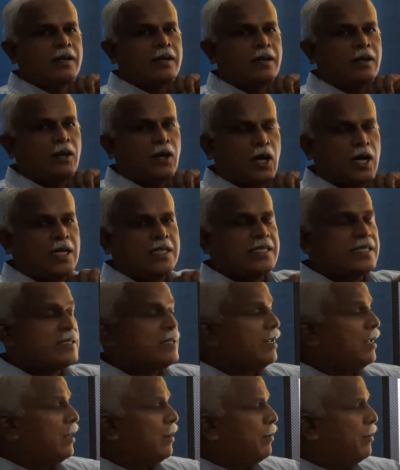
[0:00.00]

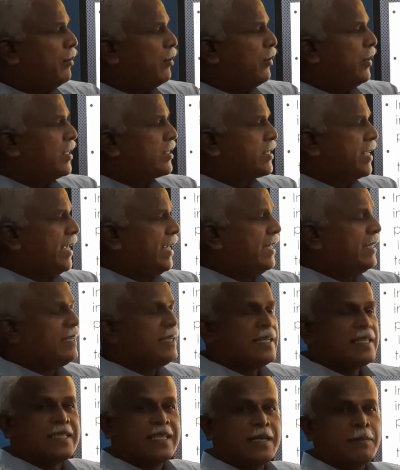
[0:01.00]
loss, we say
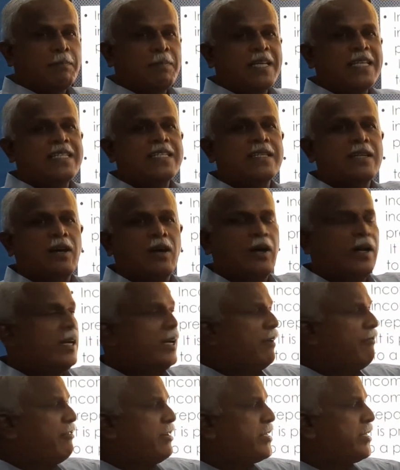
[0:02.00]
it surplus
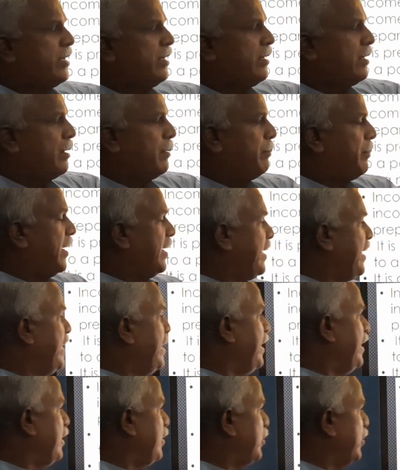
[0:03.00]
or deficient
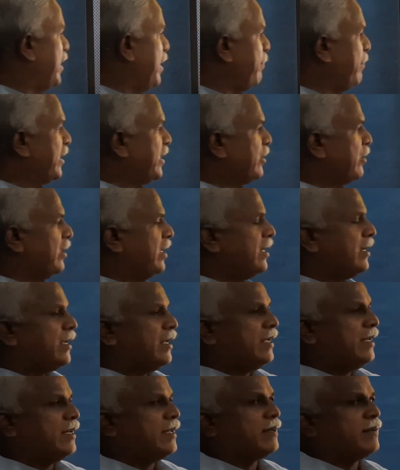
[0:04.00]
pertaining to a particular
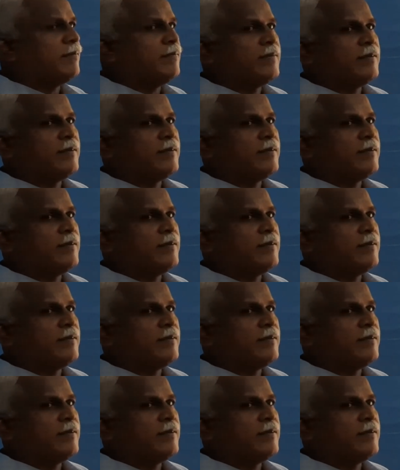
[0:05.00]
year,